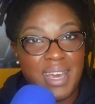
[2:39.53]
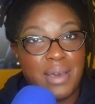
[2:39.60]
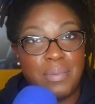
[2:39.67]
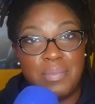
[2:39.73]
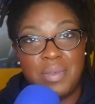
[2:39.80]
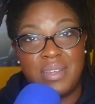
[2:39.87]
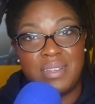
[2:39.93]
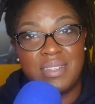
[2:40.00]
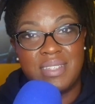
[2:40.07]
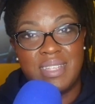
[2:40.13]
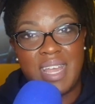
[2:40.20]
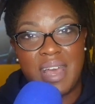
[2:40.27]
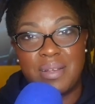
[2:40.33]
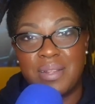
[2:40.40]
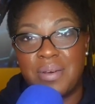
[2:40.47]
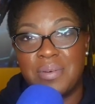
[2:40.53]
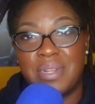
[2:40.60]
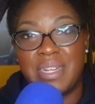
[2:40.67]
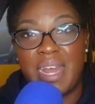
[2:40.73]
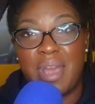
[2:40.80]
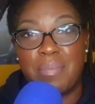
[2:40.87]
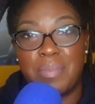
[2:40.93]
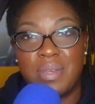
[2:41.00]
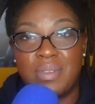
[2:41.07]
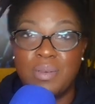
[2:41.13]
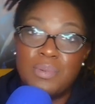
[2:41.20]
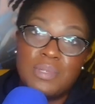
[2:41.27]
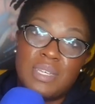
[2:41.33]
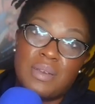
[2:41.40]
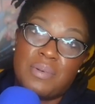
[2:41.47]
help you download an app and
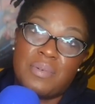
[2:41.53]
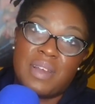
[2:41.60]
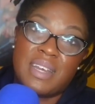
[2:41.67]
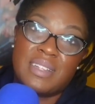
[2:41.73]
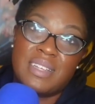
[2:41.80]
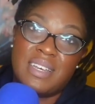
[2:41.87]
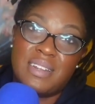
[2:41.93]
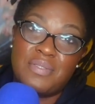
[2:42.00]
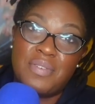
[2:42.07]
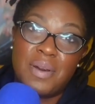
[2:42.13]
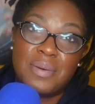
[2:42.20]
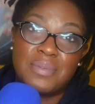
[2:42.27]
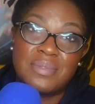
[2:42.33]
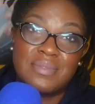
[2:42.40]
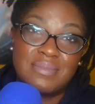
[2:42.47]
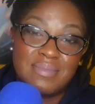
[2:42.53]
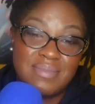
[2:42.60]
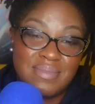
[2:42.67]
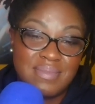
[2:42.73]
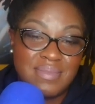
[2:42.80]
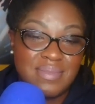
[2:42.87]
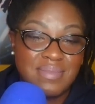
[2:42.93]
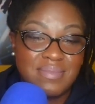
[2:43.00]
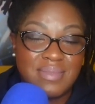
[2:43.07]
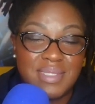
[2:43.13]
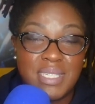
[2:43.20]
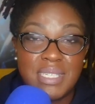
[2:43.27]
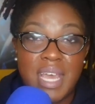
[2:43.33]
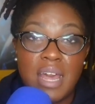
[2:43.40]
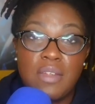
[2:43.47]
use it correctly in a phone. Hmm,
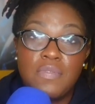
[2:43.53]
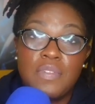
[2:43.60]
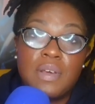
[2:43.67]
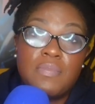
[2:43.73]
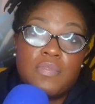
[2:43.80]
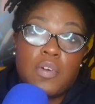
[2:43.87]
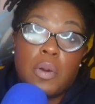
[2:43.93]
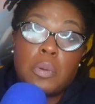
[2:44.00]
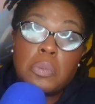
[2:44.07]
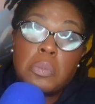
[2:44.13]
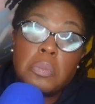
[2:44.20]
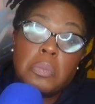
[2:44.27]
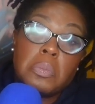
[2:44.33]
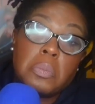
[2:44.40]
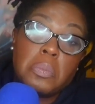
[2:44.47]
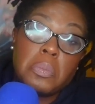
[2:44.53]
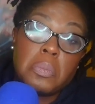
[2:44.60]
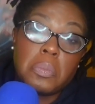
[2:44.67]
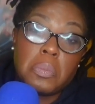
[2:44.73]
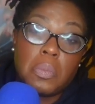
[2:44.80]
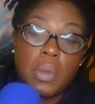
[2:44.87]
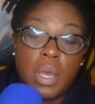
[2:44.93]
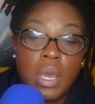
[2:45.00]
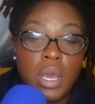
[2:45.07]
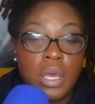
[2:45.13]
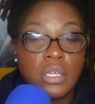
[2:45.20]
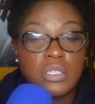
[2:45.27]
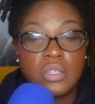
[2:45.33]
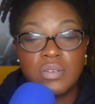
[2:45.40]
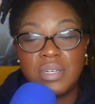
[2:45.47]
she's got a flip phone.
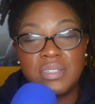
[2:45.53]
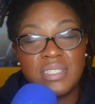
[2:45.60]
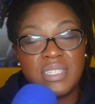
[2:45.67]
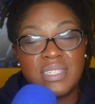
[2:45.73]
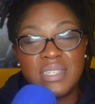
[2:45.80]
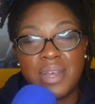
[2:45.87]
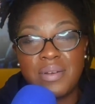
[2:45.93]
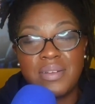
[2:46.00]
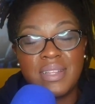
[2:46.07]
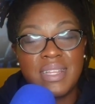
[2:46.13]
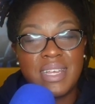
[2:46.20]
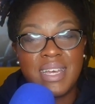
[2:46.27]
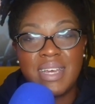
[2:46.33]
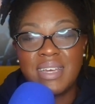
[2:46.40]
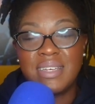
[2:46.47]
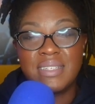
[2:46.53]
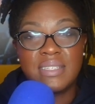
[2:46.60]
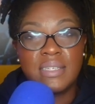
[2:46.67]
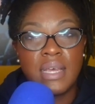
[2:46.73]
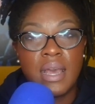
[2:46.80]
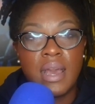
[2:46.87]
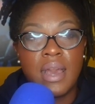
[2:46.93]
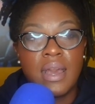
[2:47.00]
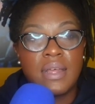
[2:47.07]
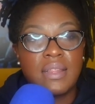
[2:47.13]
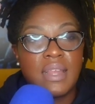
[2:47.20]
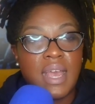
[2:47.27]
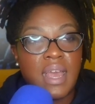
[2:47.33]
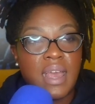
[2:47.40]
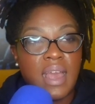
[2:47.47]
So there are just certain things
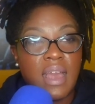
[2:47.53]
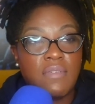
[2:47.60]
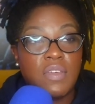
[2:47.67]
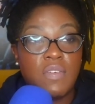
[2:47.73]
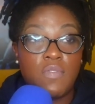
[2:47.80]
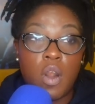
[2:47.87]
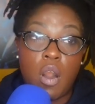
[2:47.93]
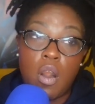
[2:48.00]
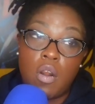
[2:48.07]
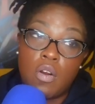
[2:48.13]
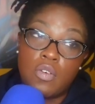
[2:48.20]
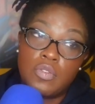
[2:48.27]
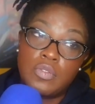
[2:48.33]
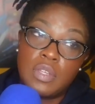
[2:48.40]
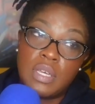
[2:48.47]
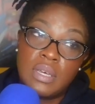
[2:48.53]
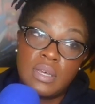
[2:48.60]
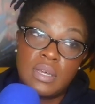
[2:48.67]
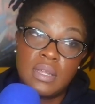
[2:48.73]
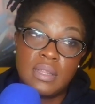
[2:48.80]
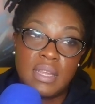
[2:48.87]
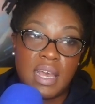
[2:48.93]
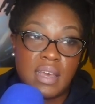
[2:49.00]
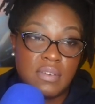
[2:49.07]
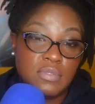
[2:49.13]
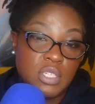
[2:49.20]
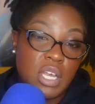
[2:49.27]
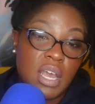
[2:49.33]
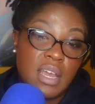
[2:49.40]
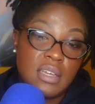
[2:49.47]
that have evolved, that
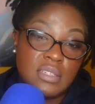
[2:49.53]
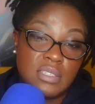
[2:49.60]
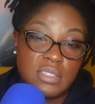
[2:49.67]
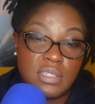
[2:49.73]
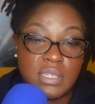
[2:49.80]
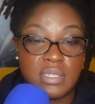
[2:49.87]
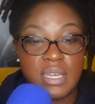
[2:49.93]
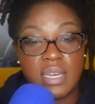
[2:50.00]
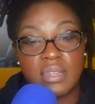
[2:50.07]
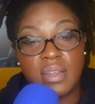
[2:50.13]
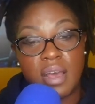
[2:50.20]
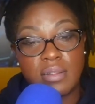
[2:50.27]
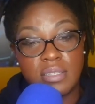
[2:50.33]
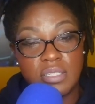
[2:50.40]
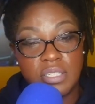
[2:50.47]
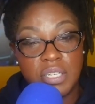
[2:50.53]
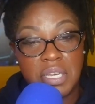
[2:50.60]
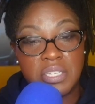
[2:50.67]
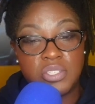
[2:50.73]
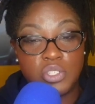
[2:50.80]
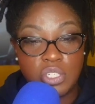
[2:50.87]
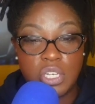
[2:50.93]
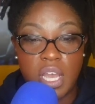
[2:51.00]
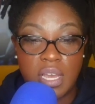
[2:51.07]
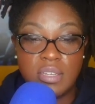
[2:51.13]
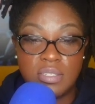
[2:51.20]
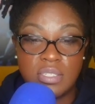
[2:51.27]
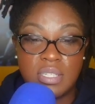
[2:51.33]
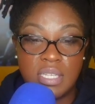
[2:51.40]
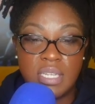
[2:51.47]
have changed. The technology has
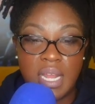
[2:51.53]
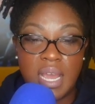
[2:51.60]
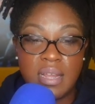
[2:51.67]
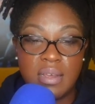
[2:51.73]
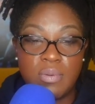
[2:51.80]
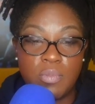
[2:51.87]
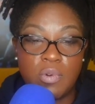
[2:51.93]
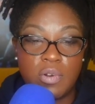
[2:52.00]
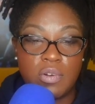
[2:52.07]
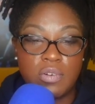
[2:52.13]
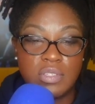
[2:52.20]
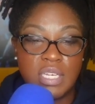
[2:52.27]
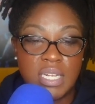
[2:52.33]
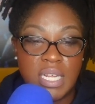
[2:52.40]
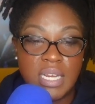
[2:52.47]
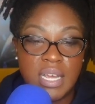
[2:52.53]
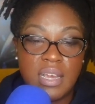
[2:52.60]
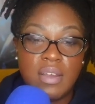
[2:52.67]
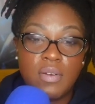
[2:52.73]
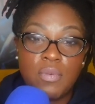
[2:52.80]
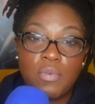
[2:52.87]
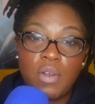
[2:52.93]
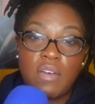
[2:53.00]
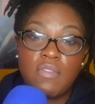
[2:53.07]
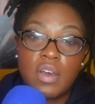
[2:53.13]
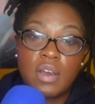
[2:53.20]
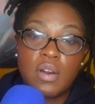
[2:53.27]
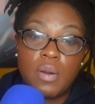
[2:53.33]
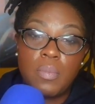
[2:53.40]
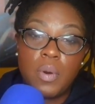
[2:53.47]
changed the dating world in an
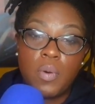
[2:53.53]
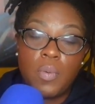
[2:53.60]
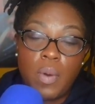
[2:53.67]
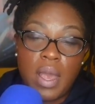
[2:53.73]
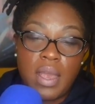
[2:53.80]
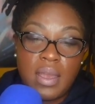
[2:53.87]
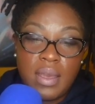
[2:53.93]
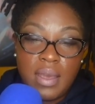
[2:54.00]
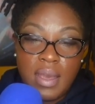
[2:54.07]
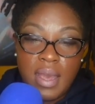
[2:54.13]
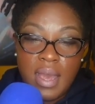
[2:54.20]
irrevocable way.